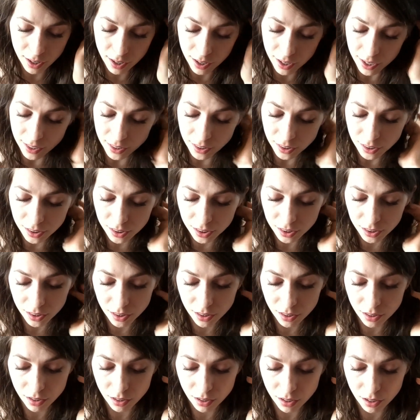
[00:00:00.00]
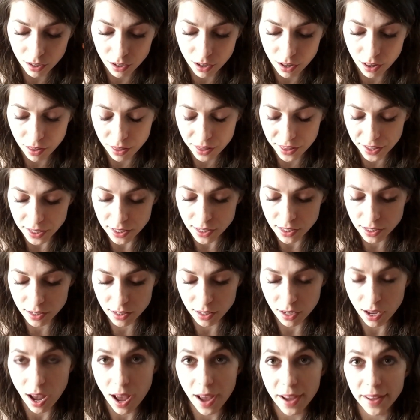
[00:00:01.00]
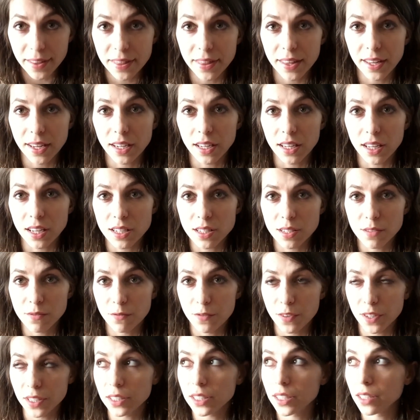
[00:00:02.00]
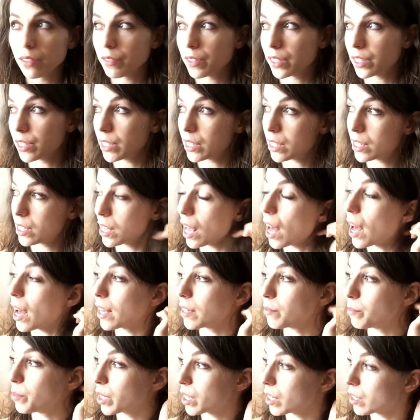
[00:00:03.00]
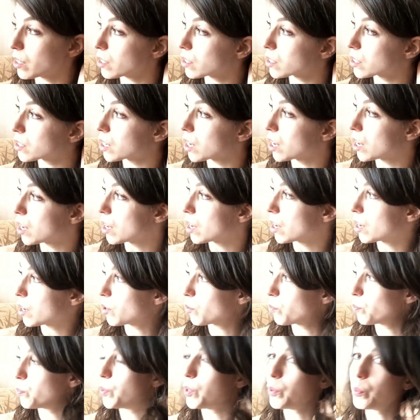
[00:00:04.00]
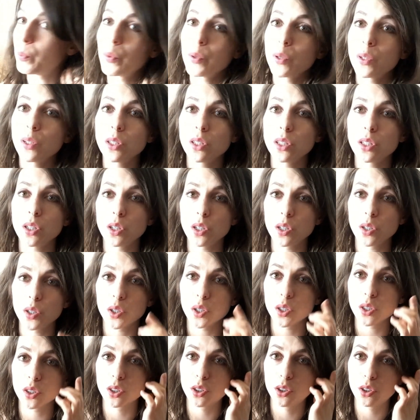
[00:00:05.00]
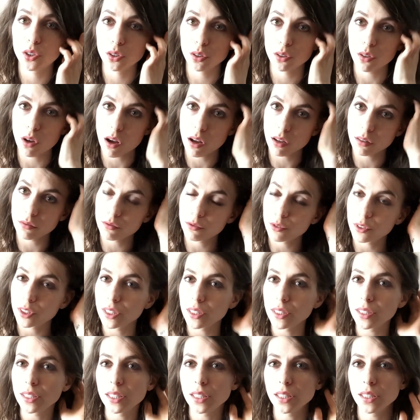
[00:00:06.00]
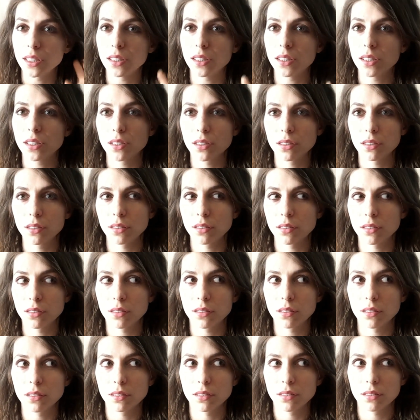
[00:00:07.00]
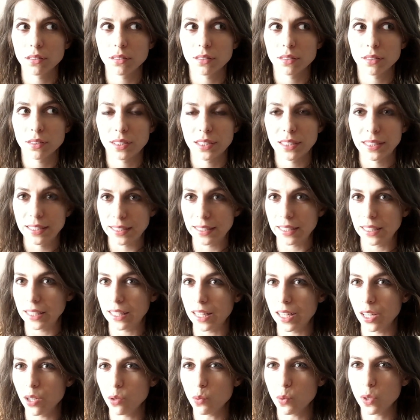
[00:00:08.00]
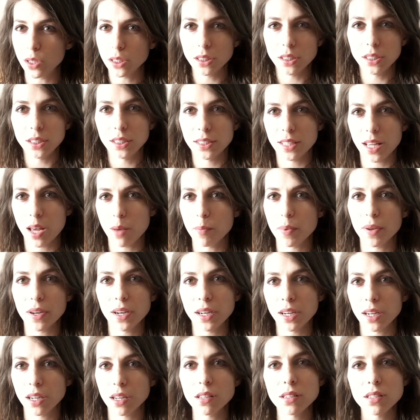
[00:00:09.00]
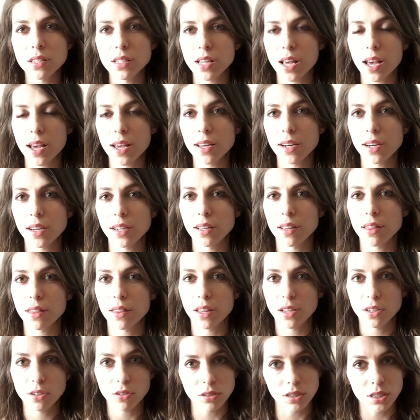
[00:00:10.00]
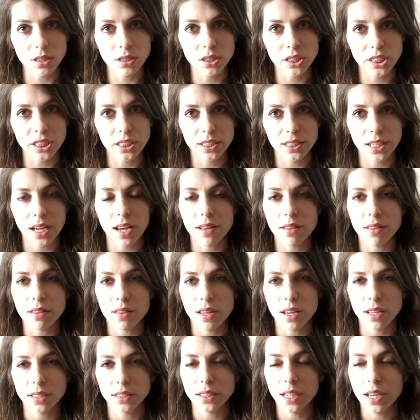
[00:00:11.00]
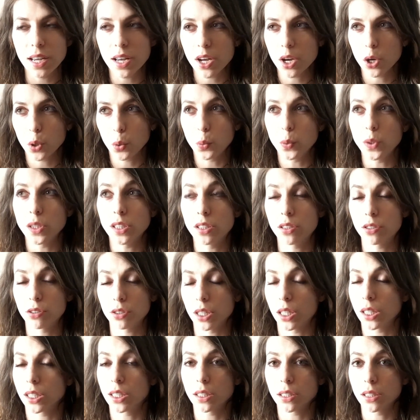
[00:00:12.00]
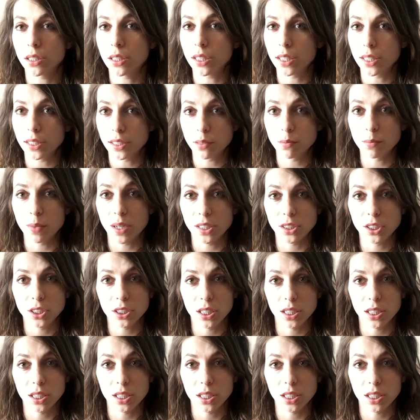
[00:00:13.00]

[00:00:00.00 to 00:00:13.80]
And this, I think, is very very sad, because people do not really see what's happening inside, and they don't understand that we struggle as much